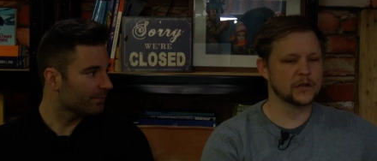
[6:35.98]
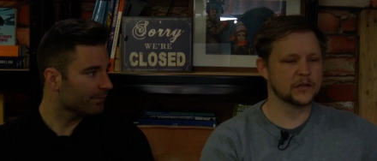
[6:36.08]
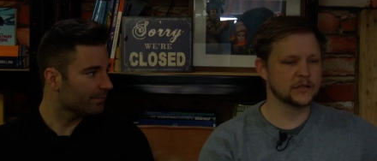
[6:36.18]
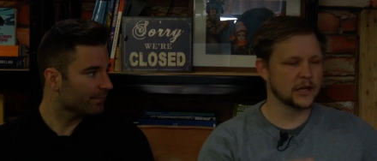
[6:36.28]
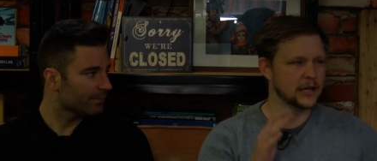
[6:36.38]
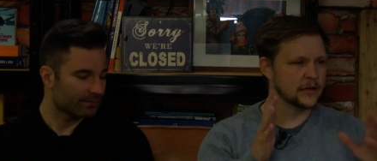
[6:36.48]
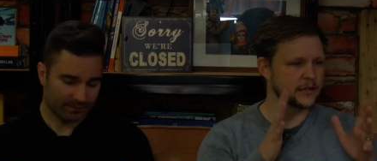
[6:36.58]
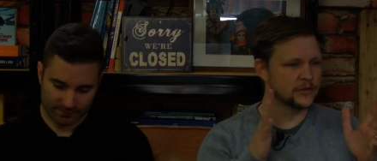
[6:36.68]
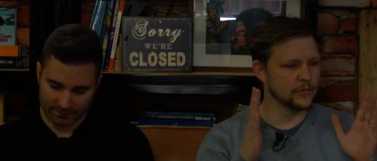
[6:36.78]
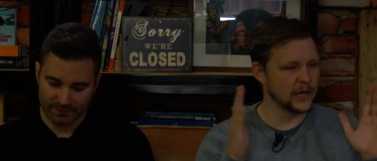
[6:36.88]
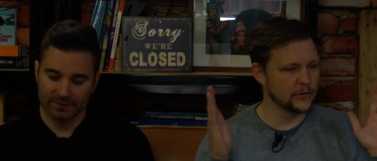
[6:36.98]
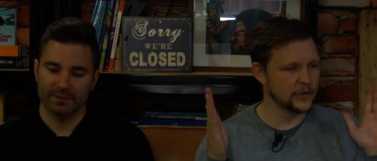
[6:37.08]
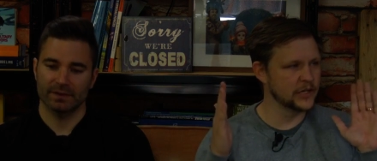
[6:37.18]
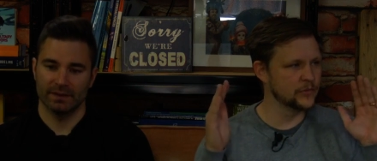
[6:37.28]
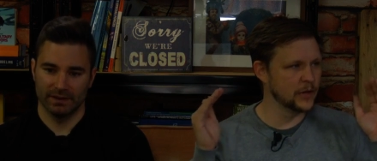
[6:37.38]
Speaker 1: because you got to test your
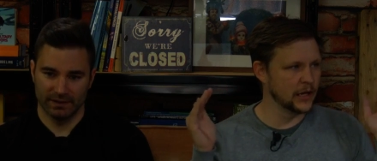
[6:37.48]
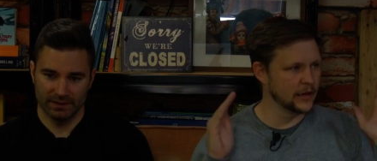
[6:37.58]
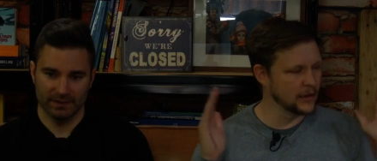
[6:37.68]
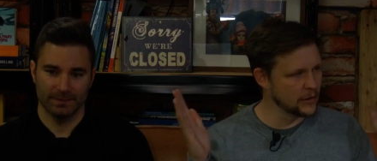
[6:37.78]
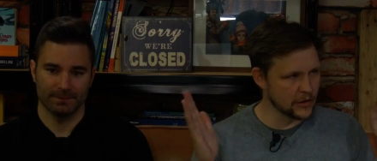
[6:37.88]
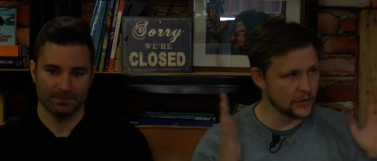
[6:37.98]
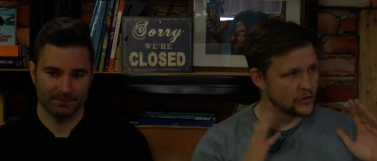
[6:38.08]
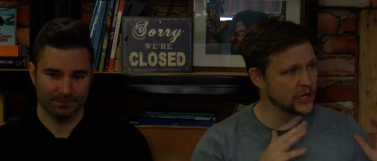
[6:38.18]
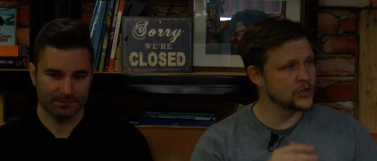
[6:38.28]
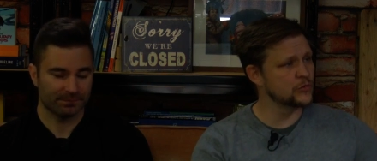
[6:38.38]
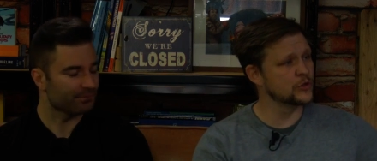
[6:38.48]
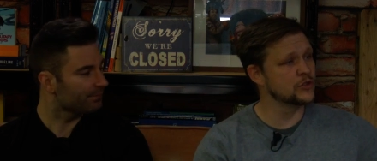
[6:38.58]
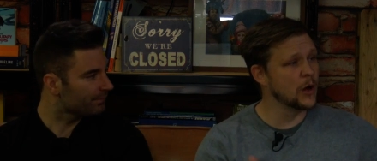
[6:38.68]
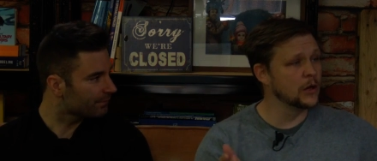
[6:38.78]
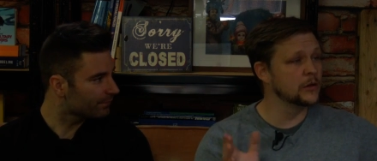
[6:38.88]
boundaries. But the changes were
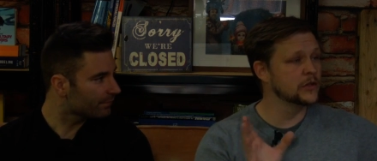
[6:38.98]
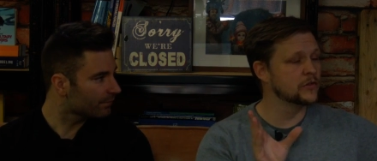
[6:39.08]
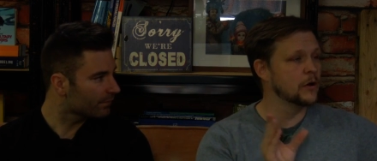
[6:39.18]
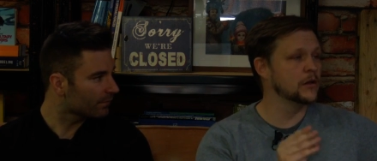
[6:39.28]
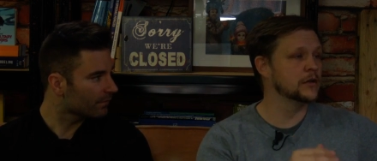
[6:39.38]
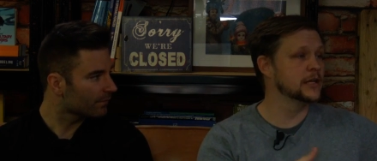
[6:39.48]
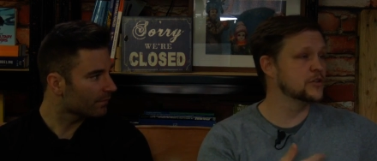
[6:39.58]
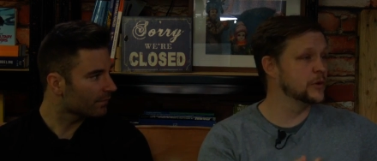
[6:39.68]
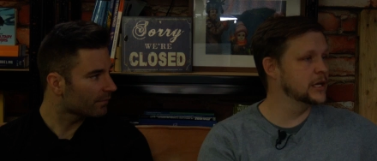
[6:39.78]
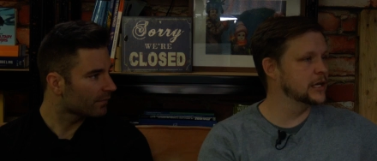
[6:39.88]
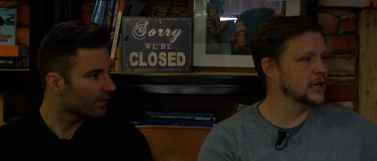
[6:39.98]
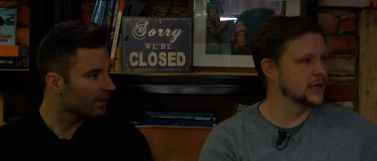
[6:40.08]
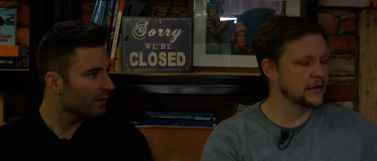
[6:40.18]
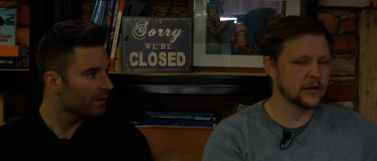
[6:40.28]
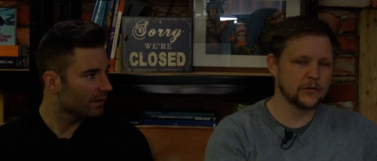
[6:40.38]
smaller and smaller each week, and I
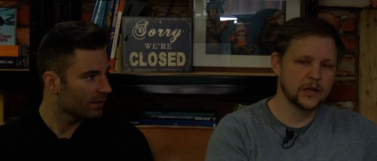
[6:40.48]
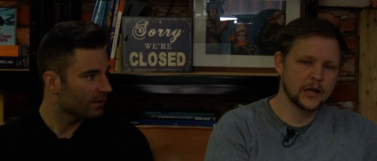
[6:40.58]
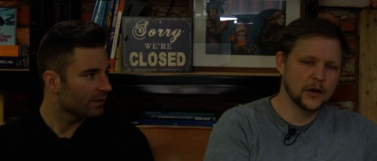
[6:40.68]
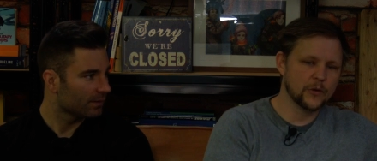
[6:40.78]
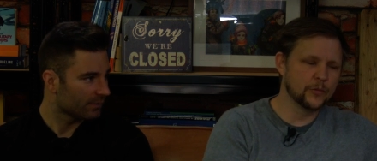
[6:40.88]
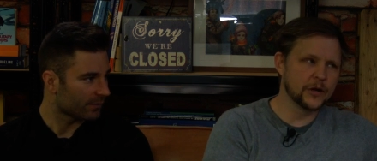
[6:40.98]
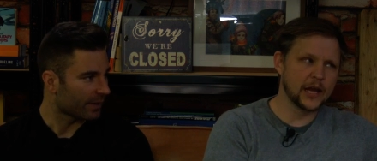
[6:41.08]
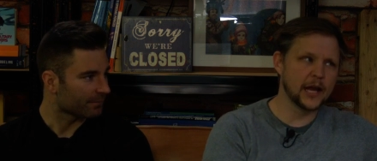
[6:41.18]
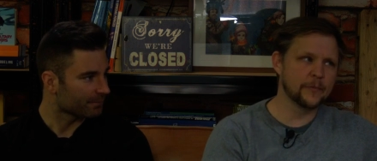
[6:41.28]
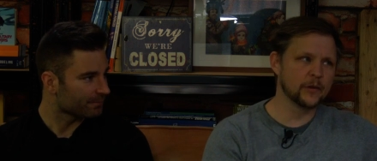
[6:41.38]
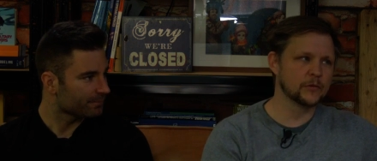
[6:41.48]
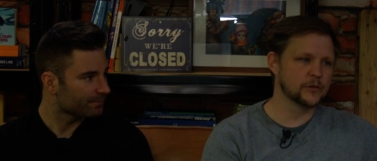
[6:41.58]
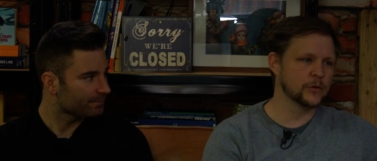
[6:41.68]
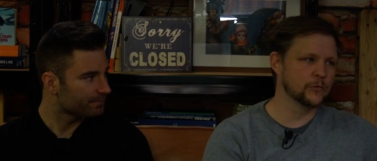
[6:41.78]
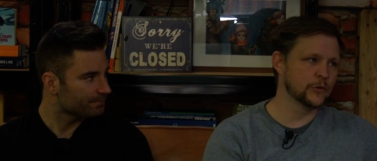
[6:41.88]
yeah. think we're pretty right. happy with
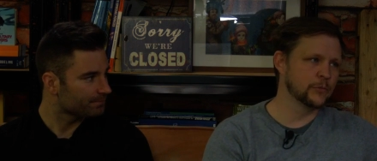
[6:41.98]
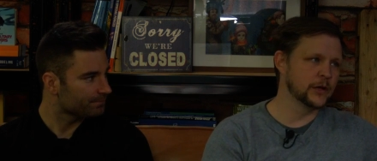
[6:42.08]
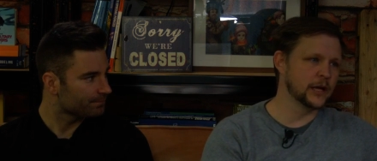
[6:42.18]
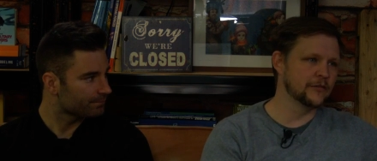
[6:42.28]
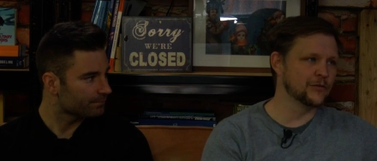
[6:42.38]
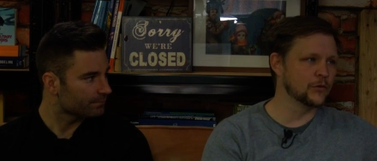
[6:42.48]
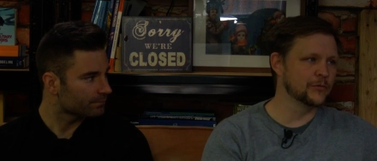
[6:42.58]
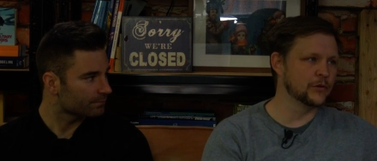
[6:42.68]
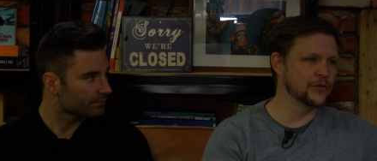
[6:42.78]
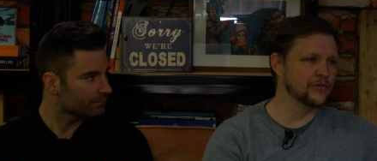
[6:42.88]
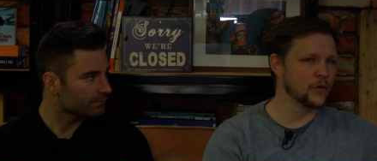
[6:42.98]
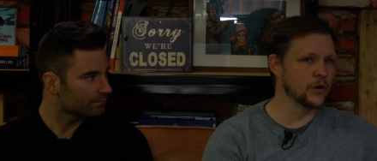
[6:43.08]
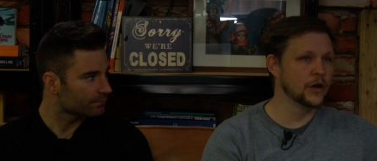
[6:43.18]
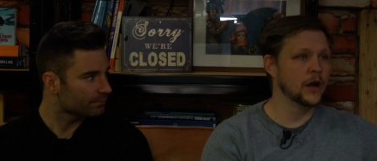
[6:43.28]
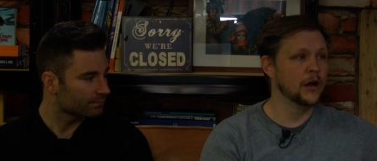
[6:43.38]
what we're putting out for
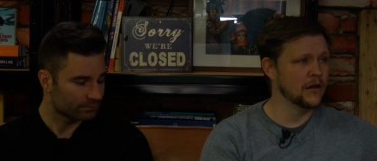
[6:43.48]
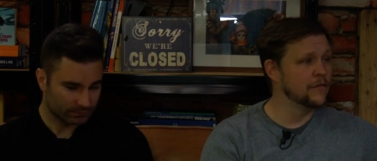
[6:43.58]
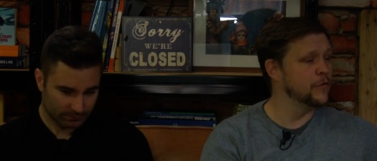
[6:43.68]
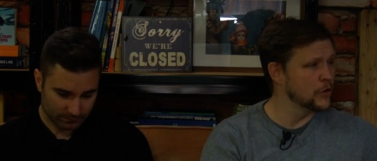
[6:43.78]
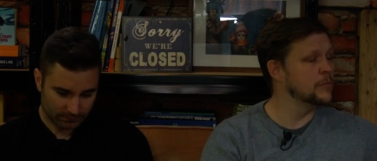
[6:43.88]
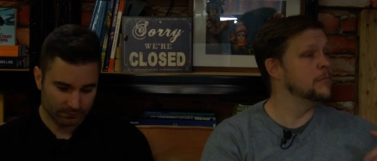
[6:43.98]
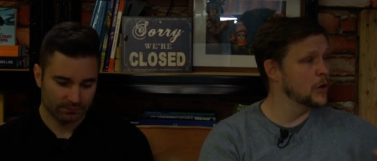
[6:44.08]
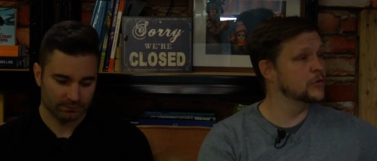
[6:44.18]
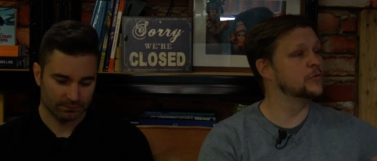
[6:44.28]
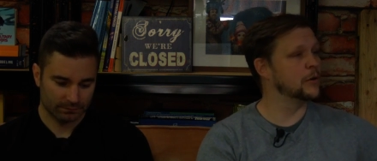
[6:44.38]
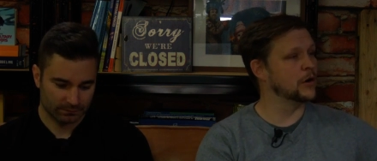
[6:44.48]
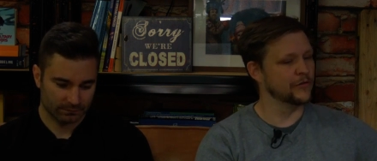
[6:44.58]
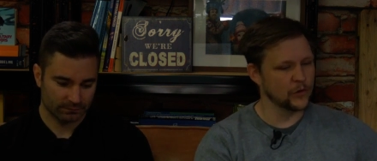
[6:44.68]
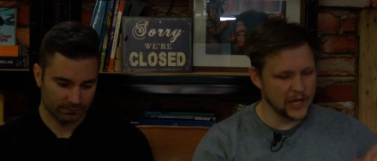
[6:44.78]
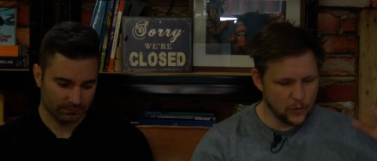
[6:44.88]
1.4 for the most part,
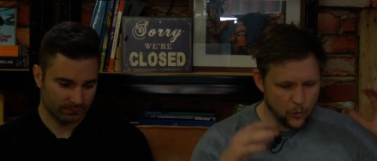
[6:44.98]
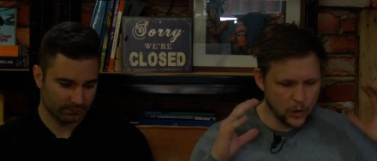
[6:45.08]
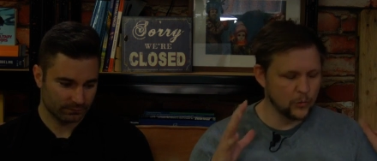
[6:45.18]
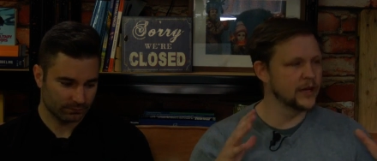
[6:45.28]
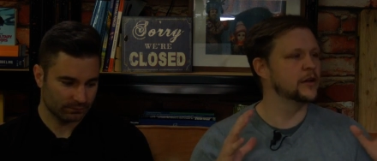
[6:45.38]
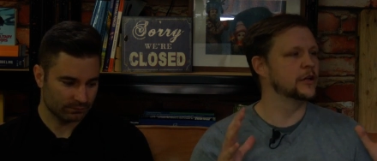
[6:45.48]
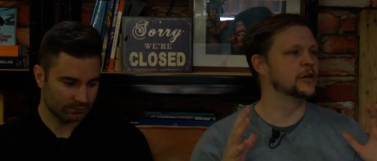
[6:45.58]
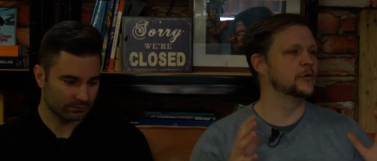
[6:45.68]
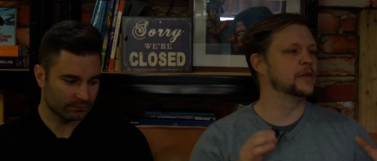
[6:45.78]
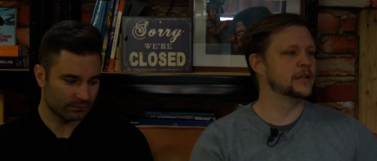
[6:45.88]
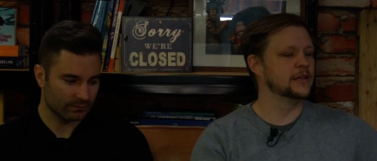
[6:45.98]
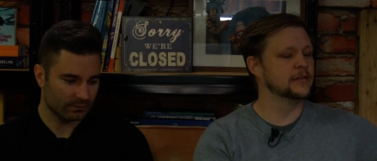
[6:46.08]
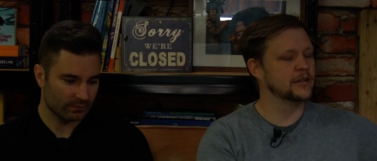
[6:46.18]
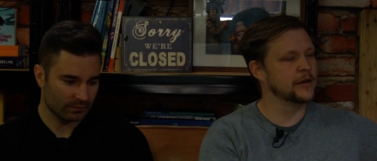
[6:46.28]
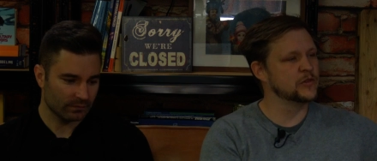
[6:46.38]
for like what we could do within this
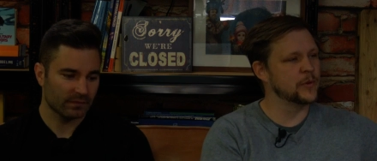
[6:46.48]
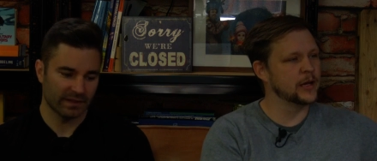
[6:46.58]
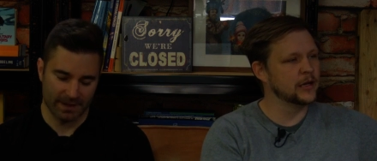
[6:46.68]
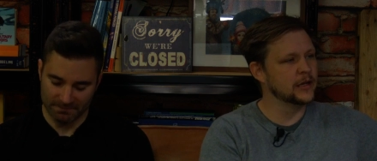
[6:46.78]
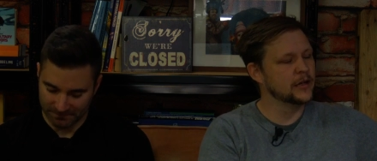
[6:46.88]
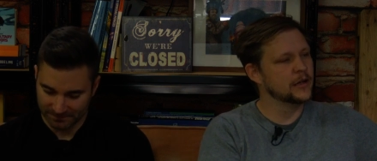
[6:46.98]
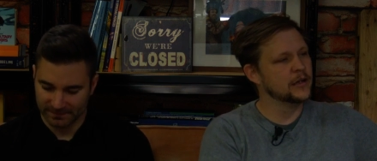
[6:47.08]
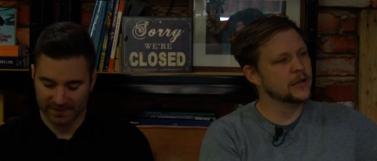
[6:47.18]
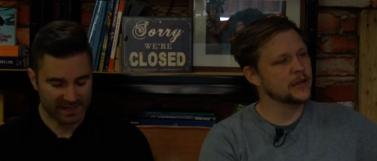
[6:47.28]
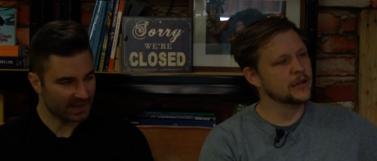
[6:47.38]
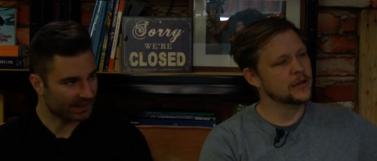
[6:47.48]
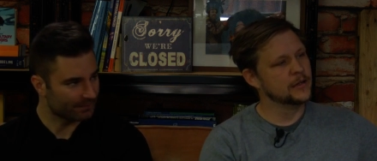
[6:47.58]
yeah. time span. yeah. I
Speaker 2: think, exactly. I, and